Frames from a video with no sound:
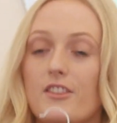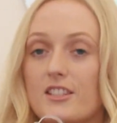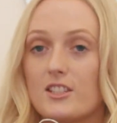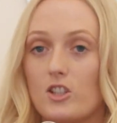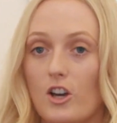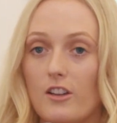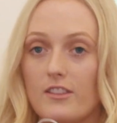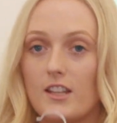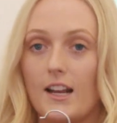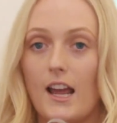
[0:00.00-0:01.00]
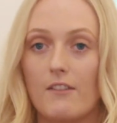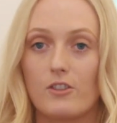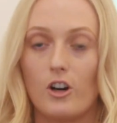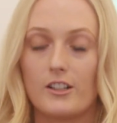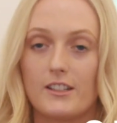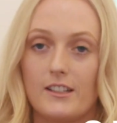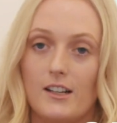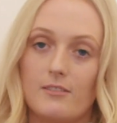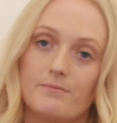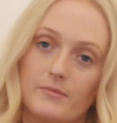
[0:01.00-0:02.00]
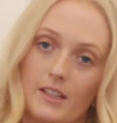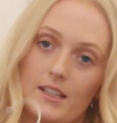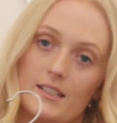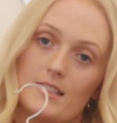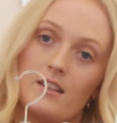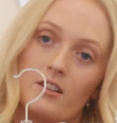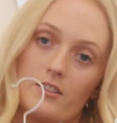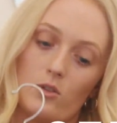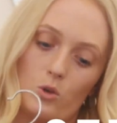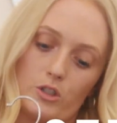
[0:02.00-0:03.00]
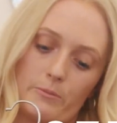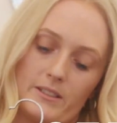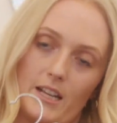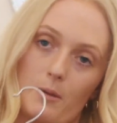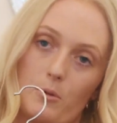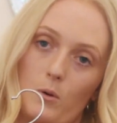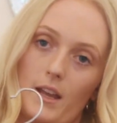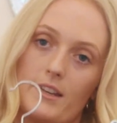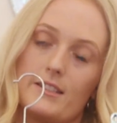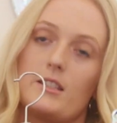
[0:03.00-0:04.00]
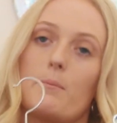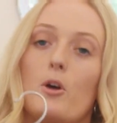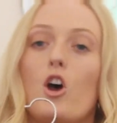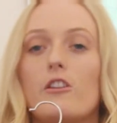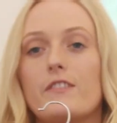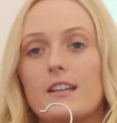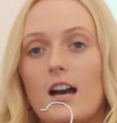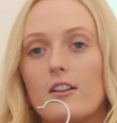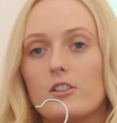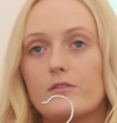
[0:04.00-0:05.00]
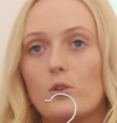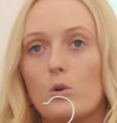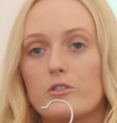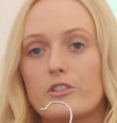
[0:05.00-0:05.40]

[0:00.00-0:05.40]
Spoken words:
This skirt that I have got here is another autumn staple. It is a perfect colour for